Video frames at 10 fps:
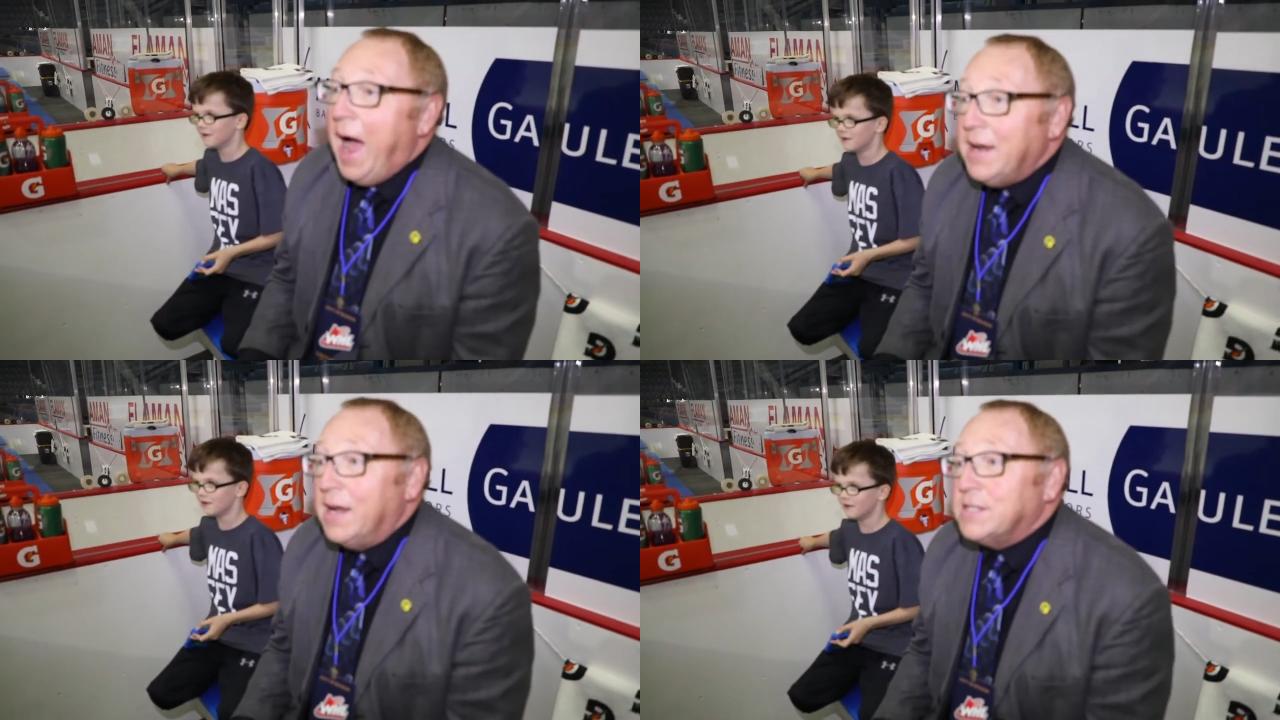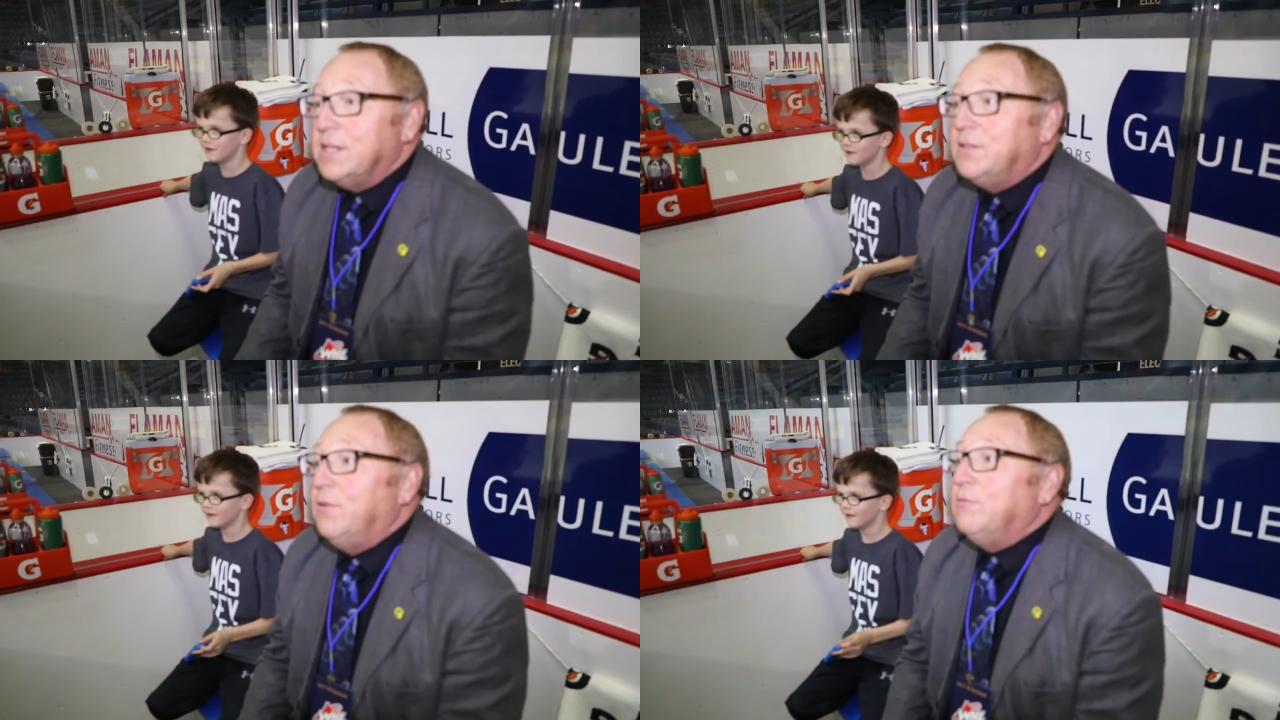Speaker 1: I
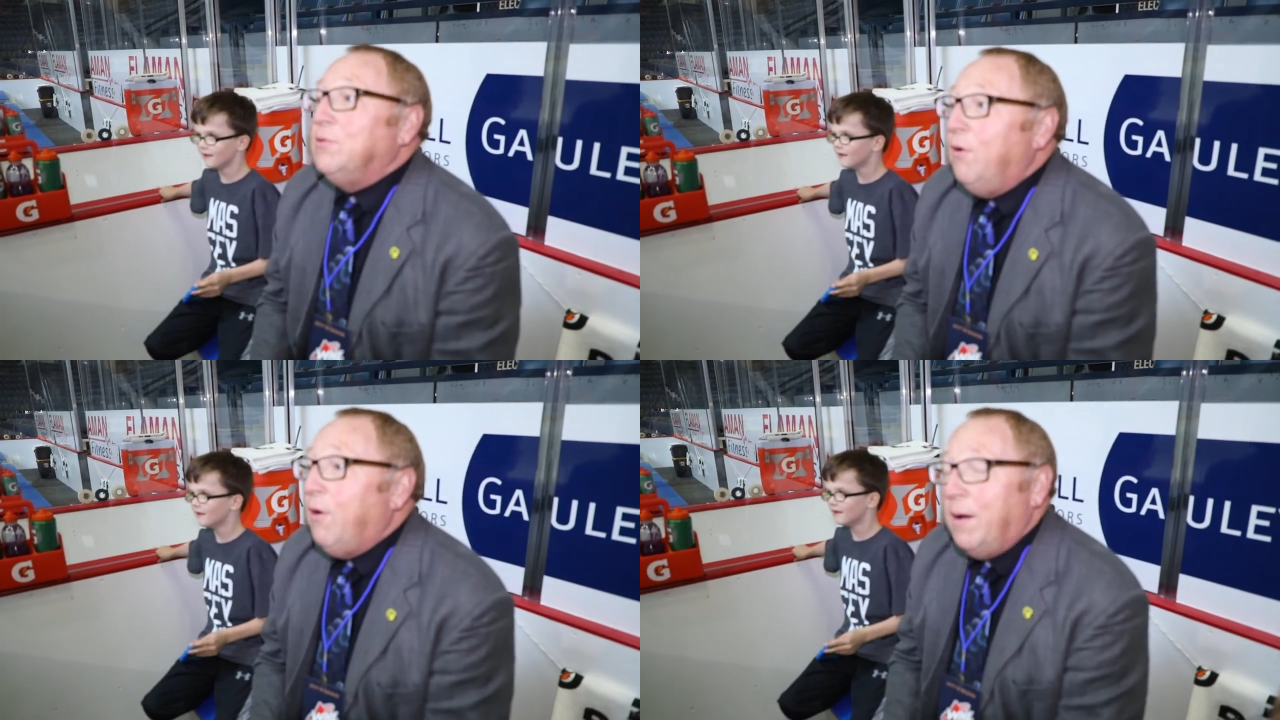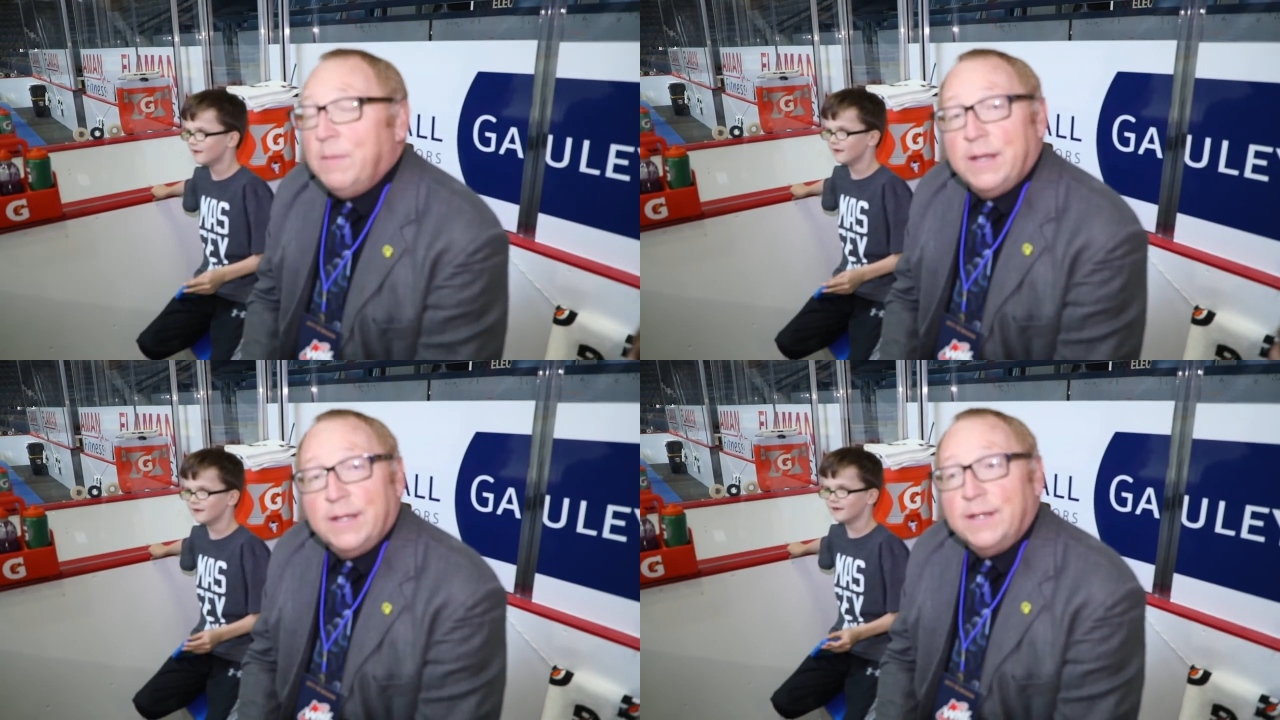honestly don't know how
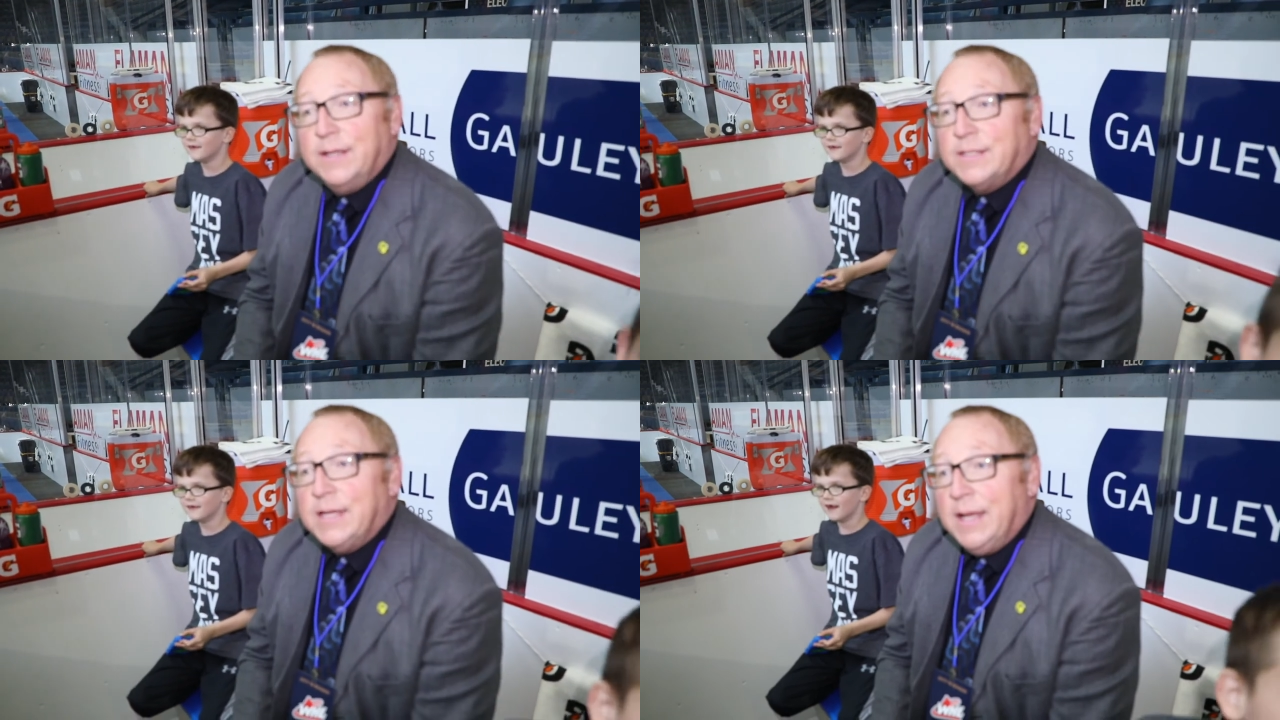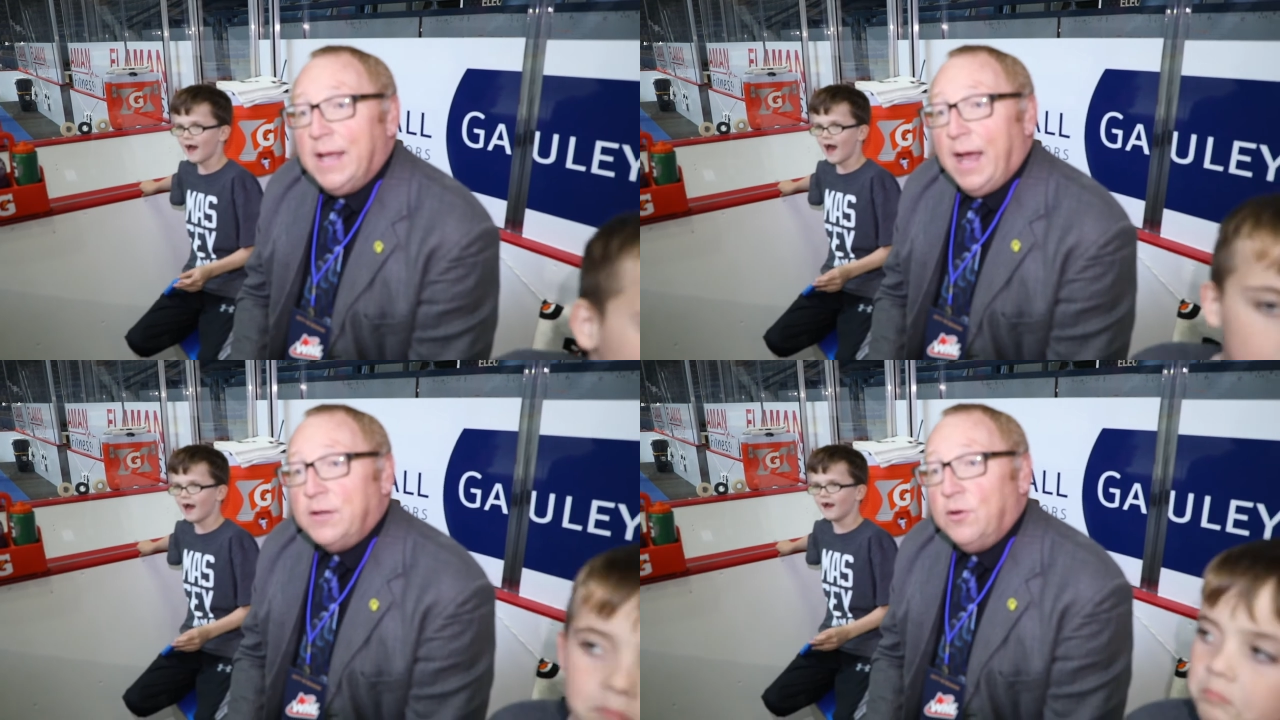many it is. I